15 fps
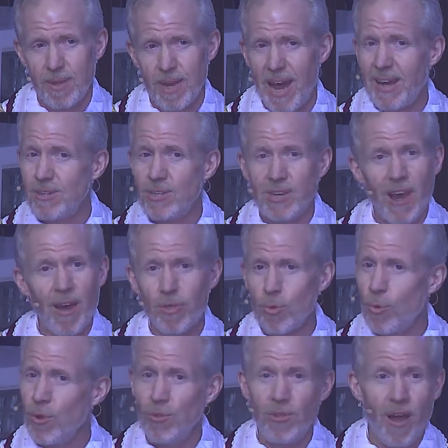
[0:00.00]
And death
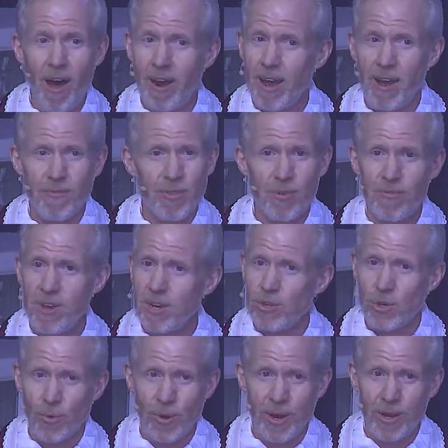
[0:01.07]
will not have the
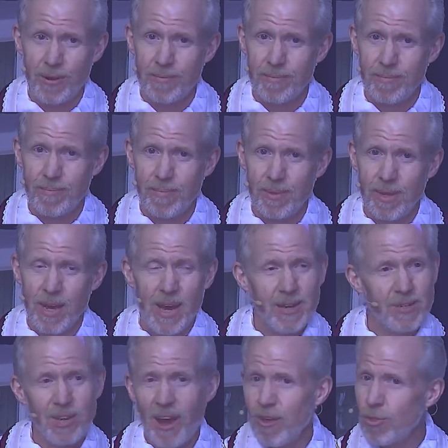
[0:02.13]
victory.
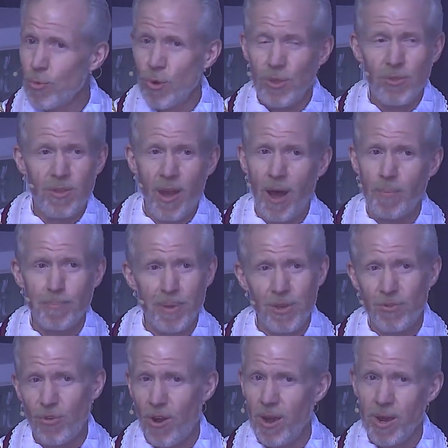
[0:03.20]
Death will not be
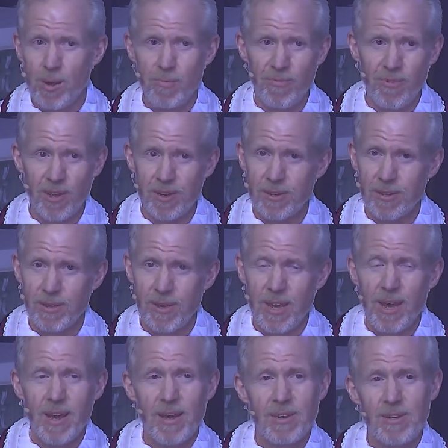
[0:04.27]
triumphant.
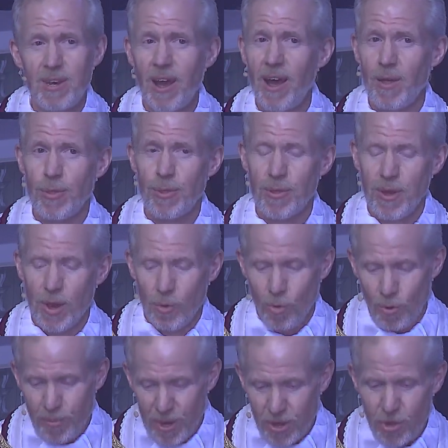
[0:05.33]
Death
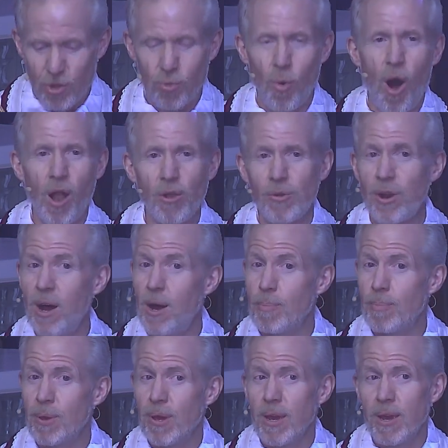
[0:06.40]
will be swallowed
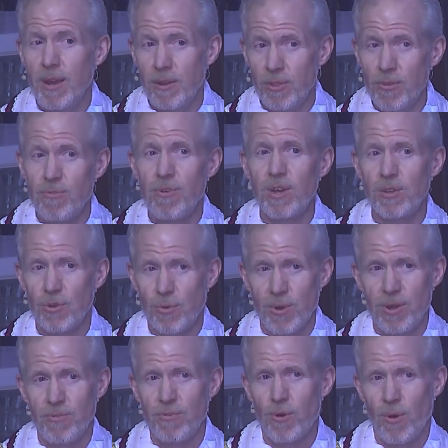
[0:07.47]
up in the
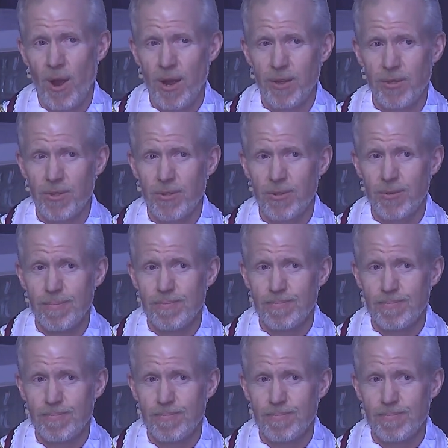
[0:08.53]
victory of Christ.